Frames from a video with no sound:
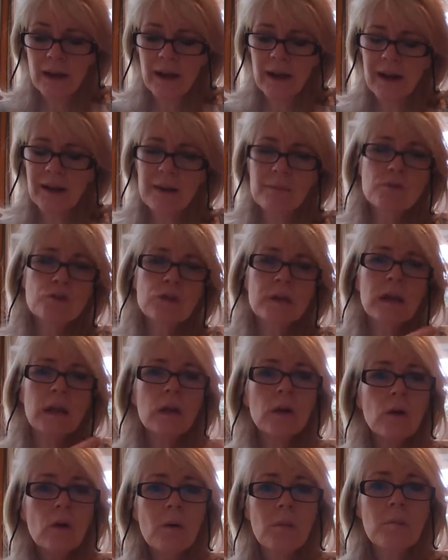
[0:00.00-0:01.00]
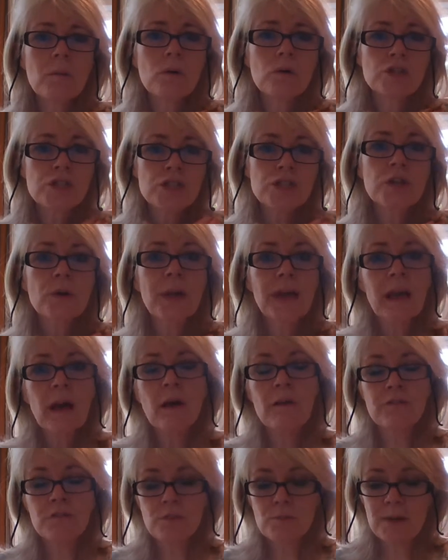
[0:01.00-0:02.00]
I'm doing a lot more just looking
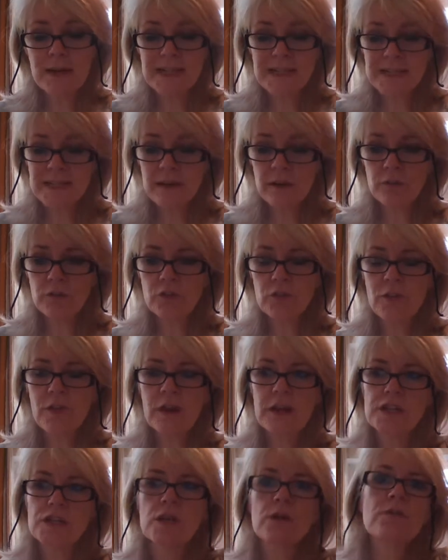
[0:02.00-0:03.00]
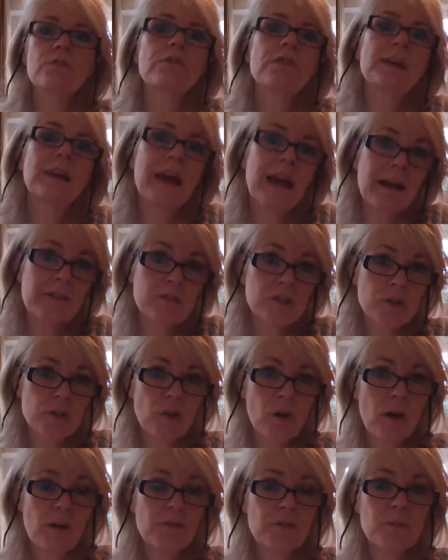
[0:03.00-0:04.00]
after myself so that I don't feel I have to
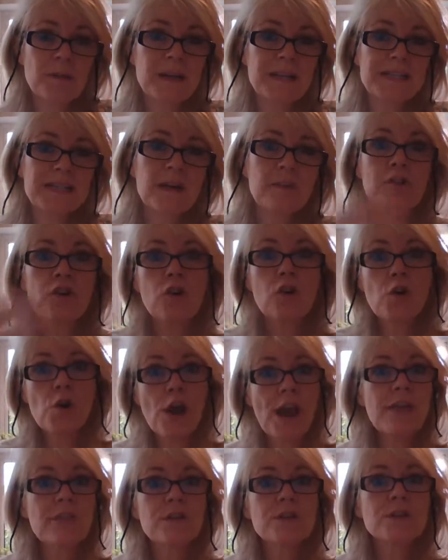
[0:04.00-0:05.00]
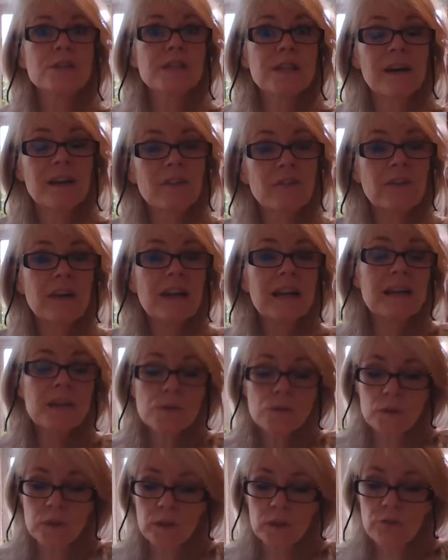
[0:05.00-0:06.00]
look after myself and create those nice
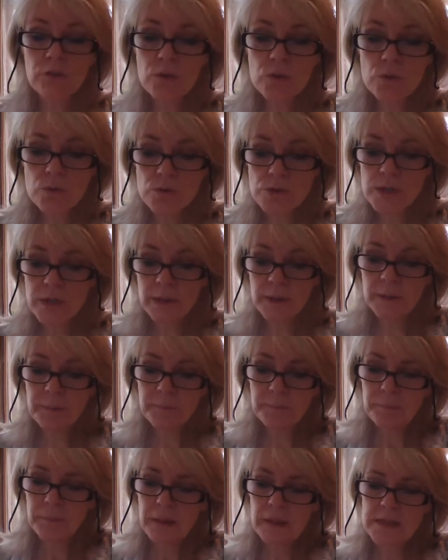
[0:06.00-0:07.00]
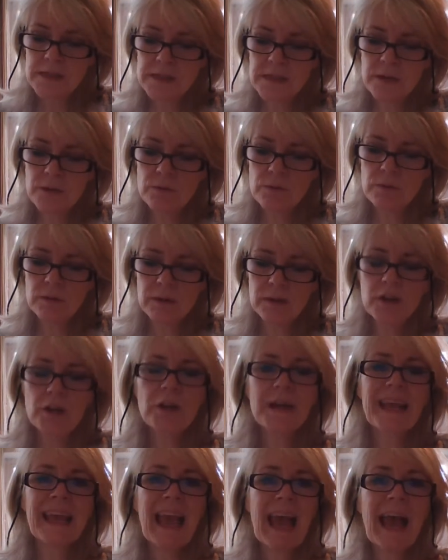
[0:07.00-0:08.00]
feelings with the food. So
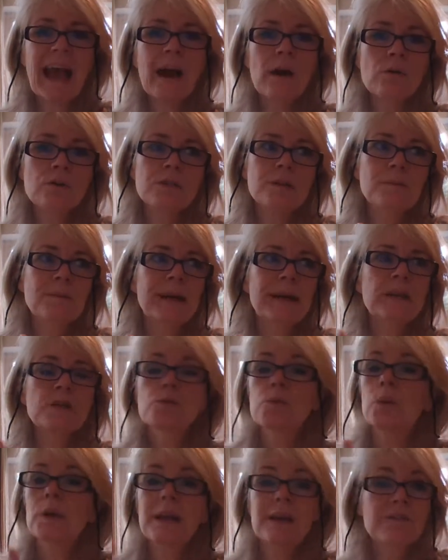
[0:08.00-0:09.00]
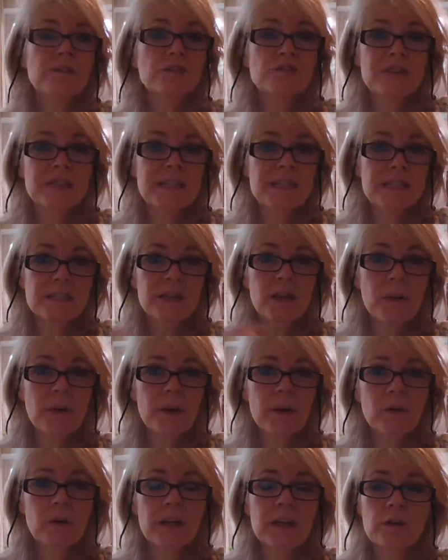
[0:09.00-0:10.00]
learning how to manage whatever stresses are
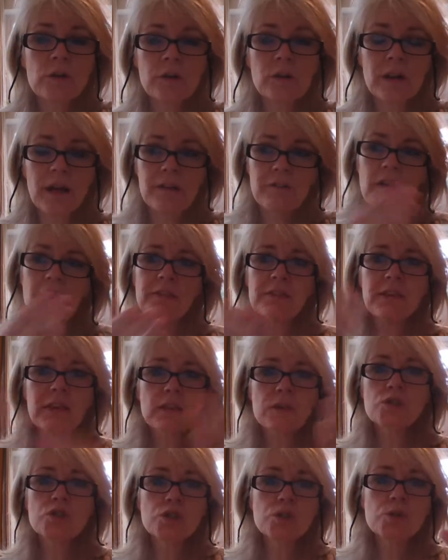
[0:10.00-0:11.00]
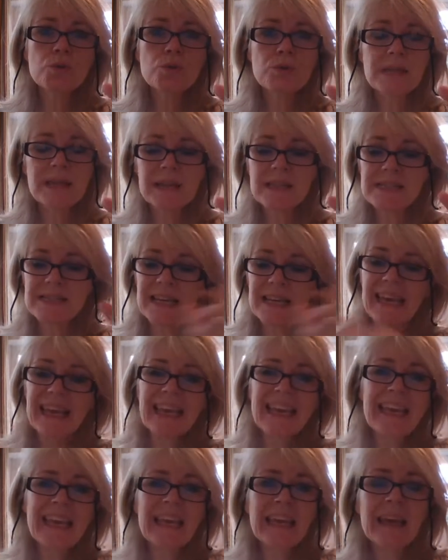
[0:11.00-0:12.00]
going on in your life, I think those two things are
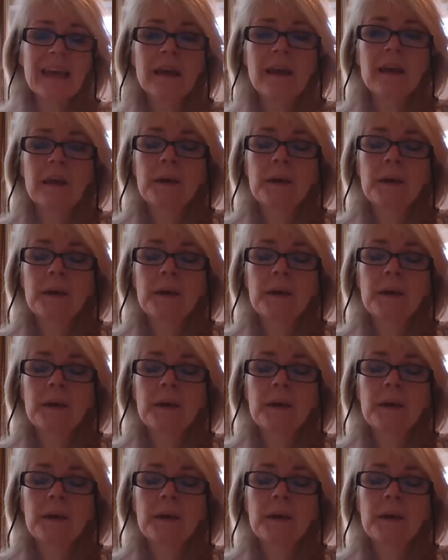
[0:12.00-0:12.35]
key.